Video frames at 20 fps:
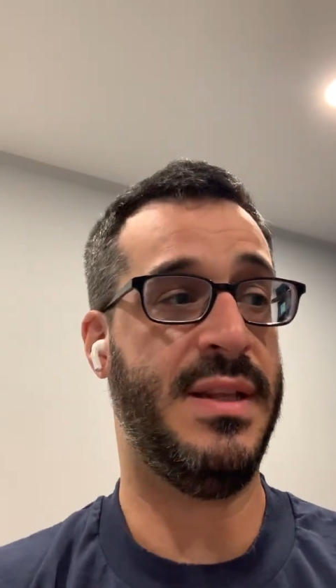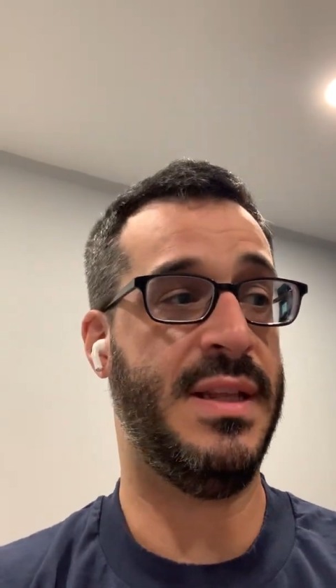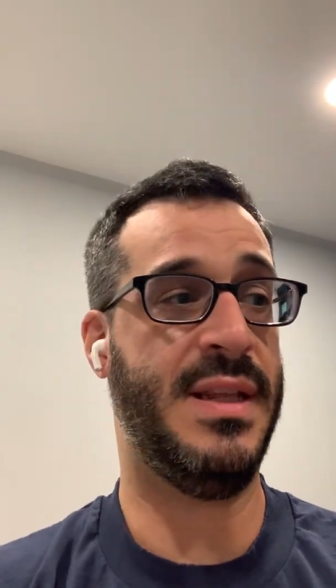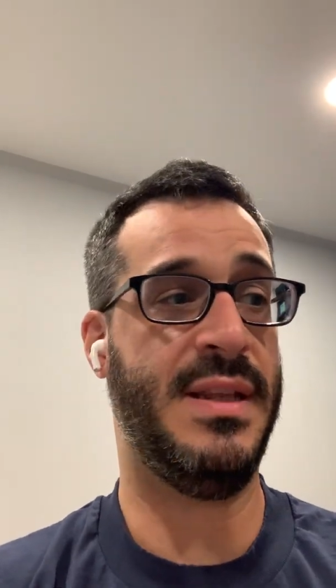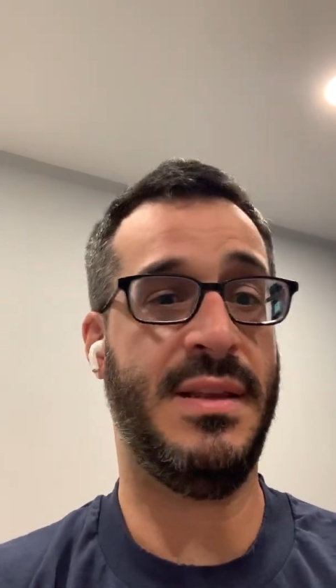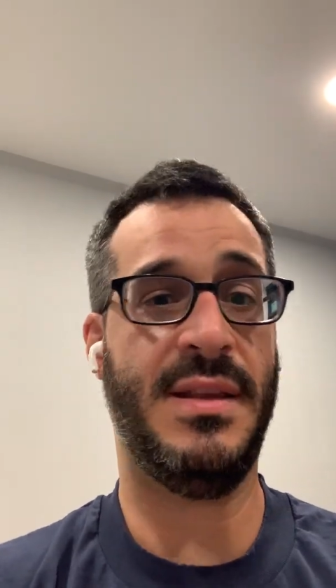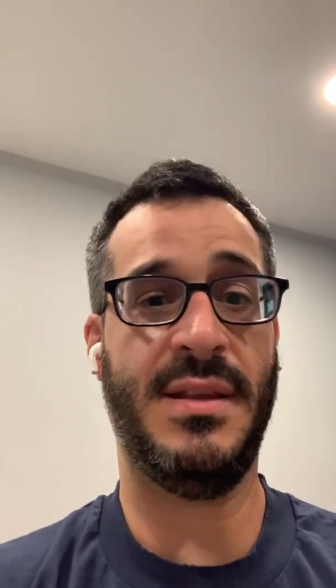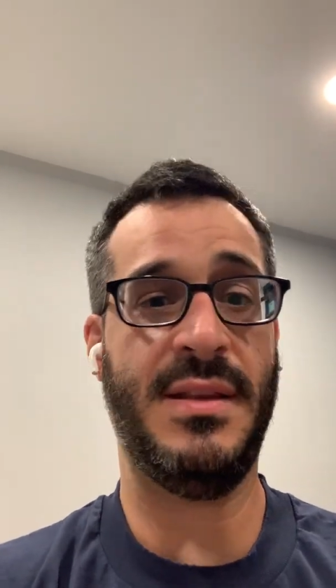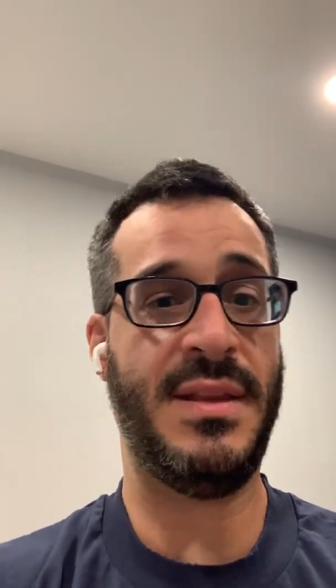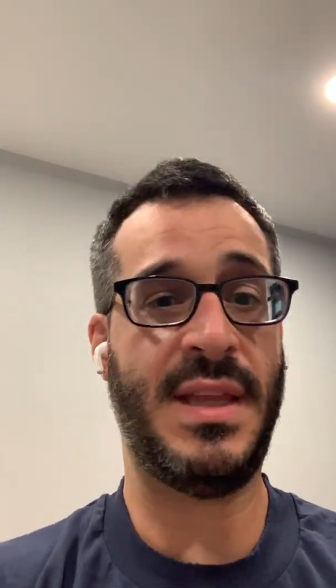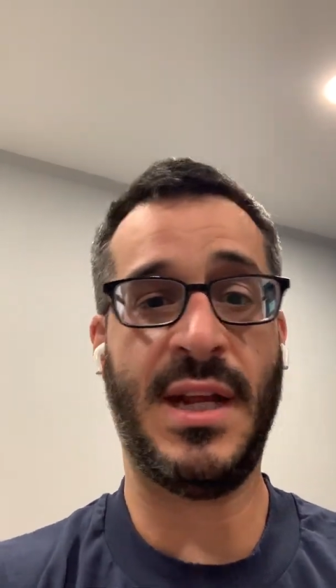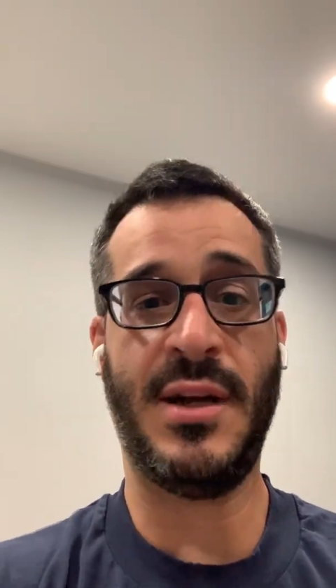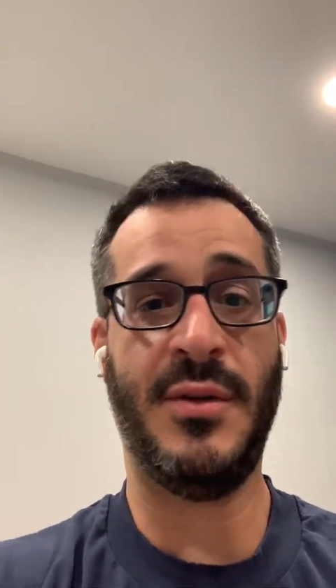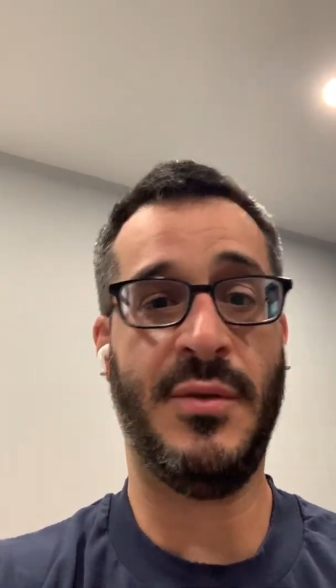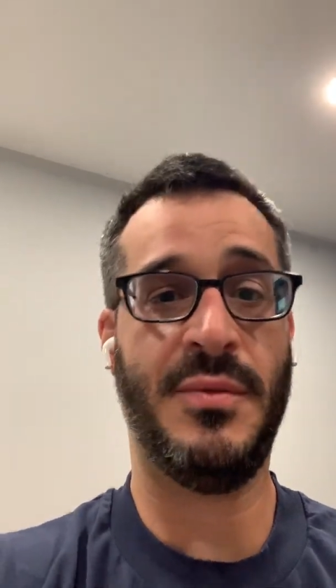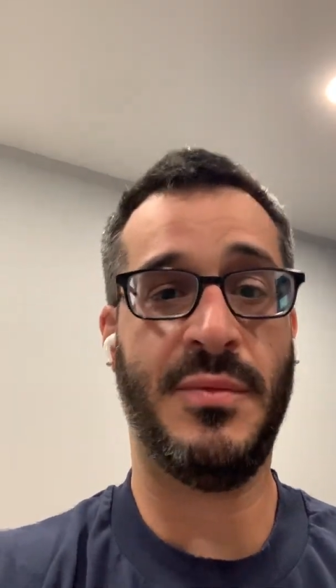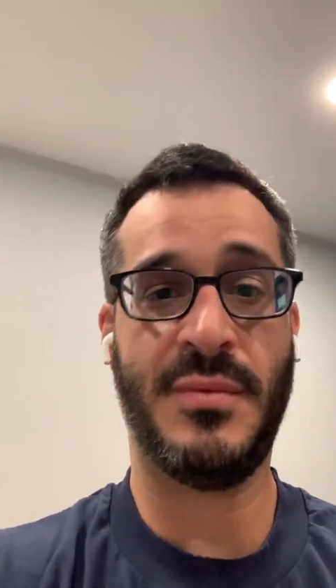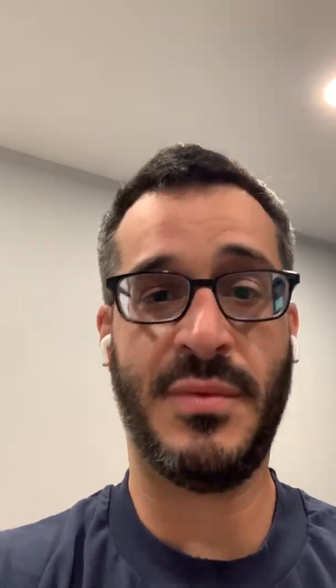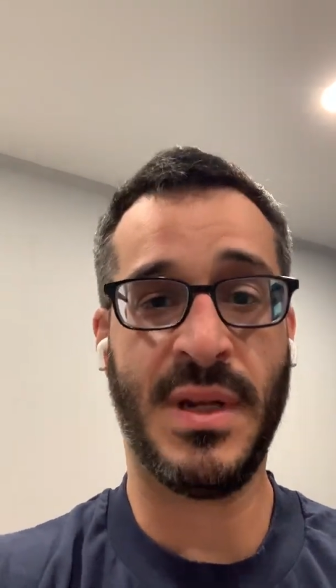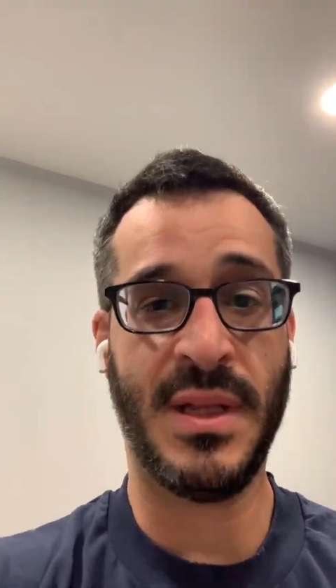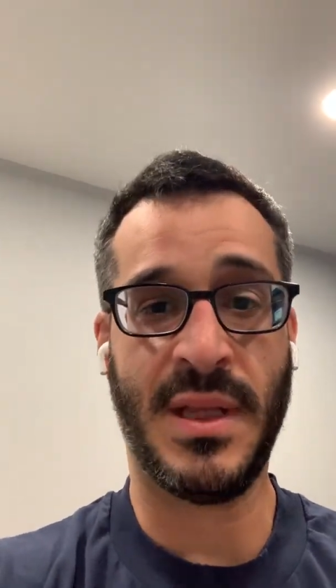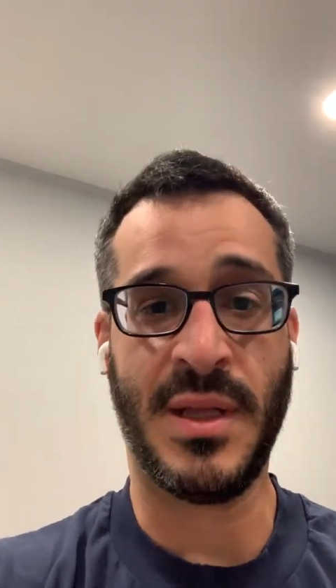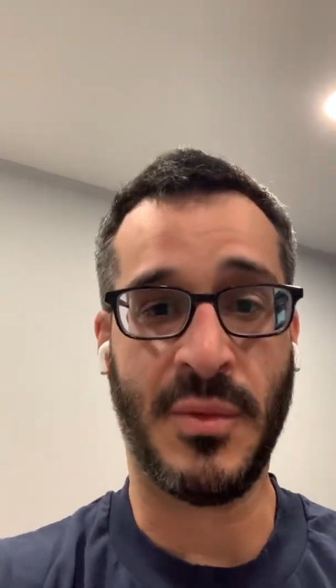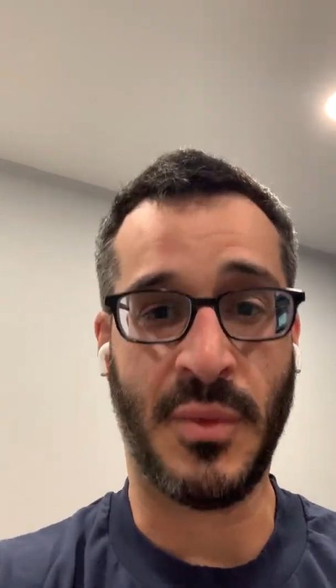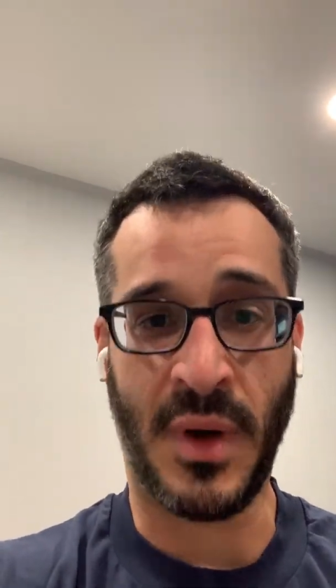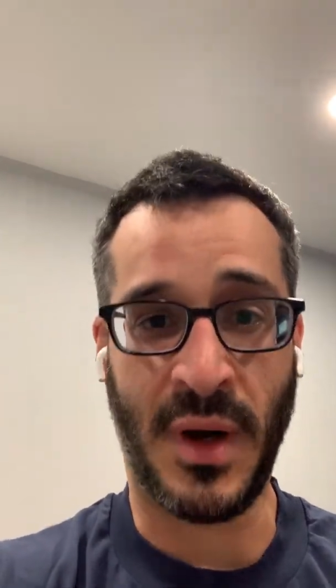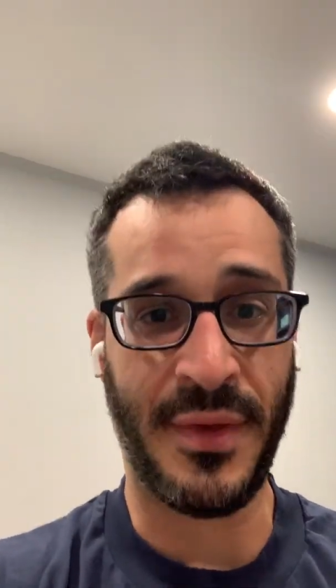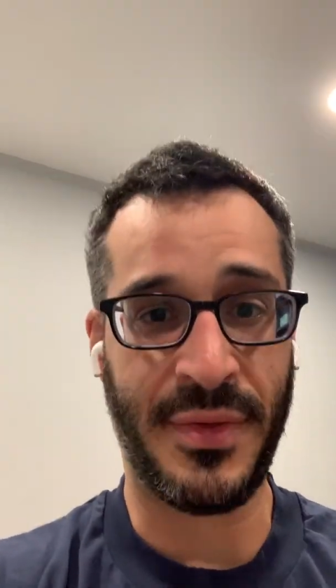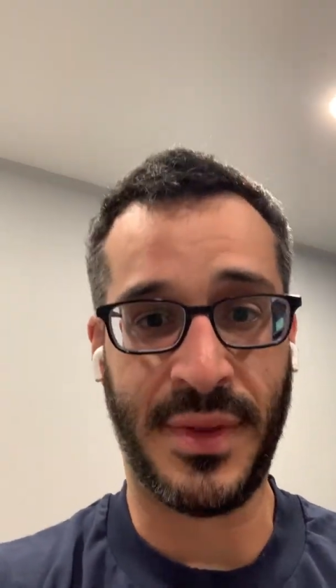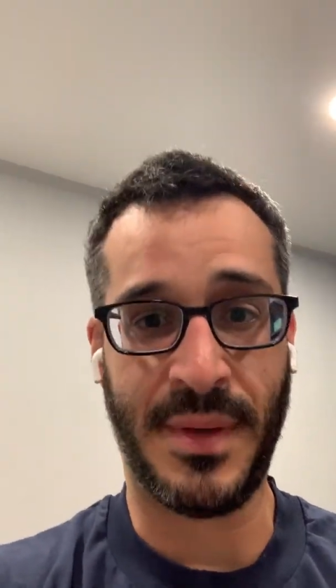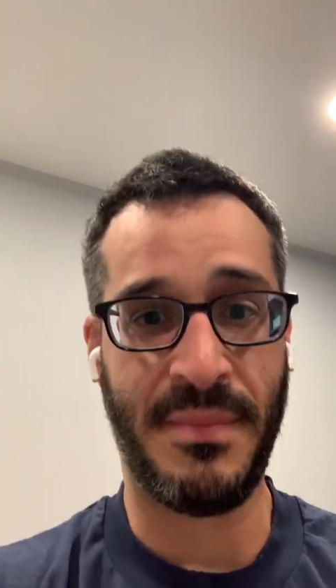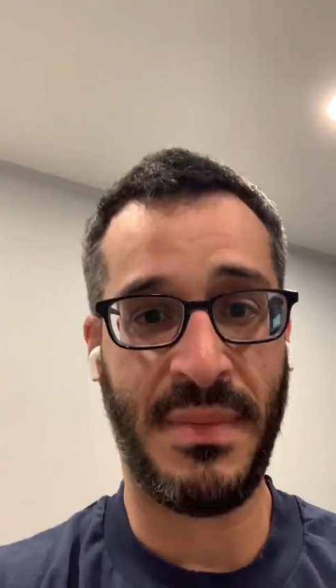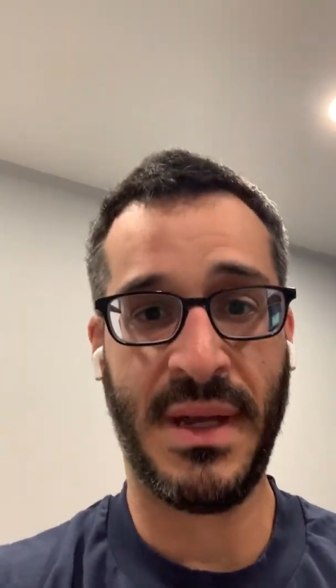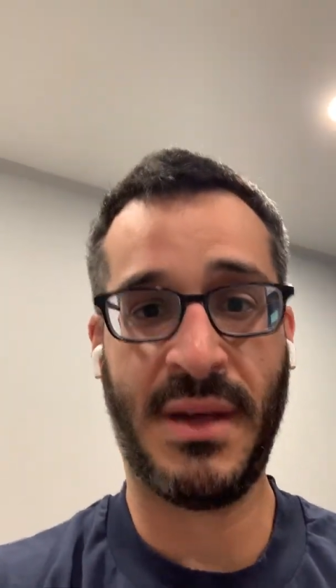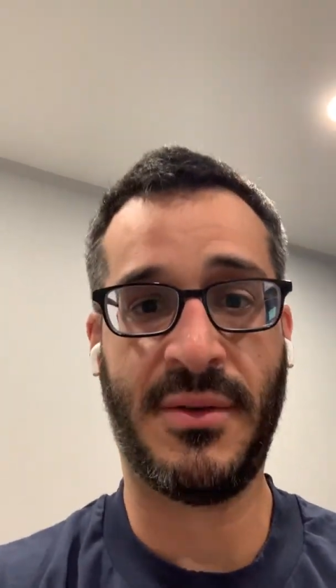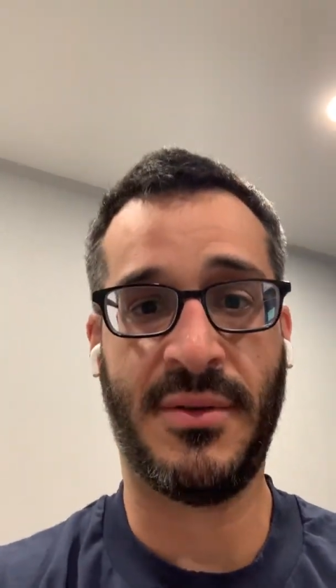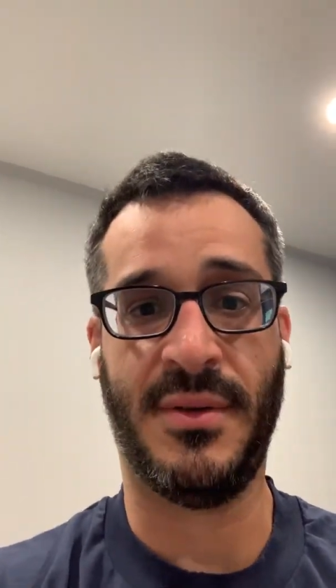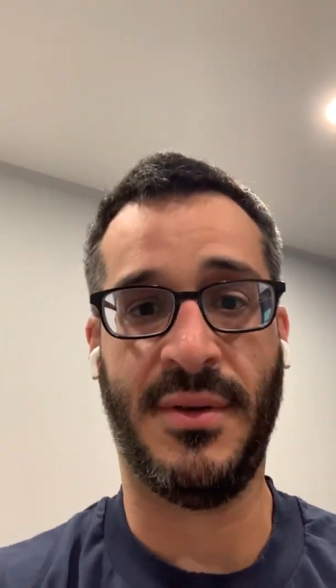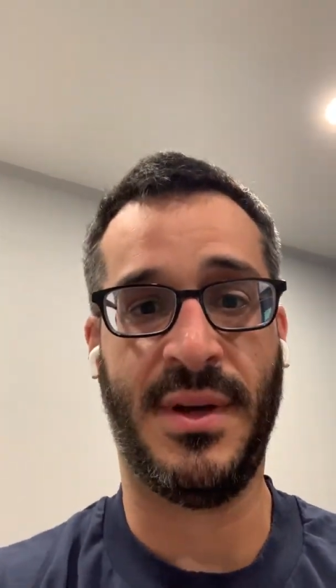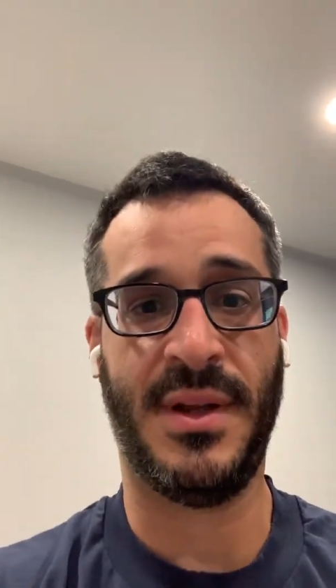they don't really want the
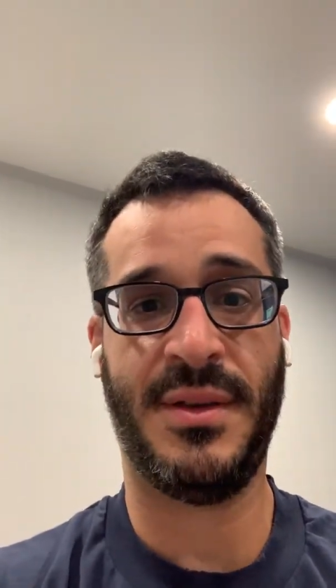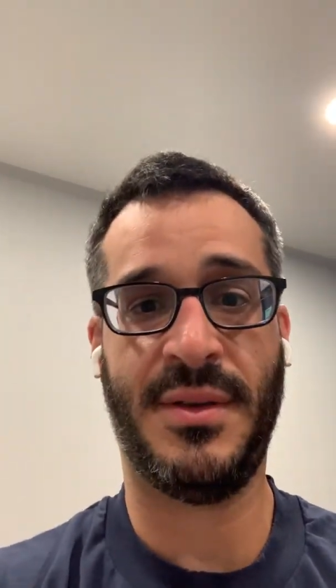Bitcoin.